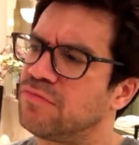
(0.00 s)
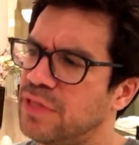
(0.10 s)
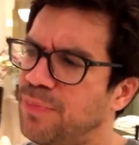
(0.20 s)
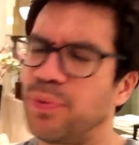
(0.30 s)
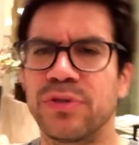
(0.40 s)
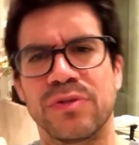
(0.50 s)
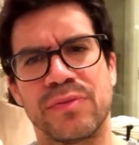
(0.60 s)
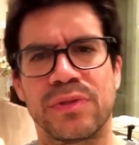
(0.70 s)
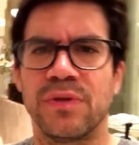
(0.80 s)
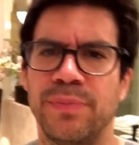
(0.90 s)
that person
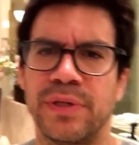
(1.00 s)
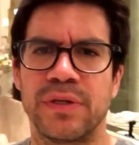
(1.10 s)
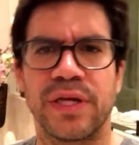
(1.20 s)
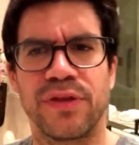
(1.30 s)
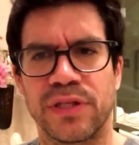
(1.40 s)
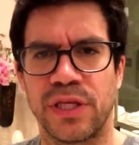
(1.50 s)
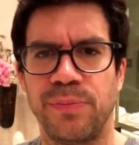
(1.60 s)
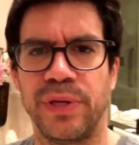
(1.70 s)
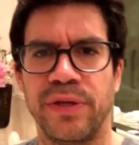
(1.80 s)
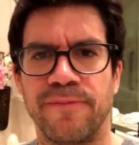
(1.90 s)
was a little better than I thought
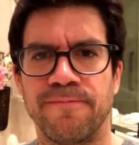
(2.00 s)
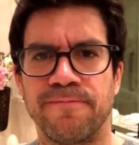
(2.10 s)
they'd be.